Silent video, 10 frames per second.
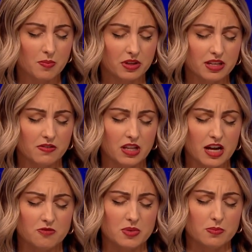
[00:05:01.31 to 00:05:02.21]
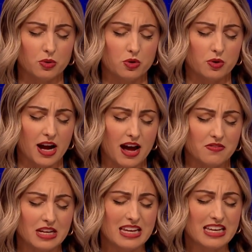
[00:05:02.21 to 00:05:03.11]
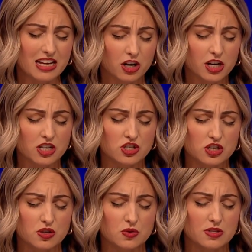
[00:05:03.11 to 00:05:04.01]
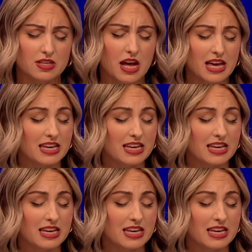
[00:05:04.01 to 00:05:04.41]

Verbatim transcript: I believe a lot of people who are having ear issues,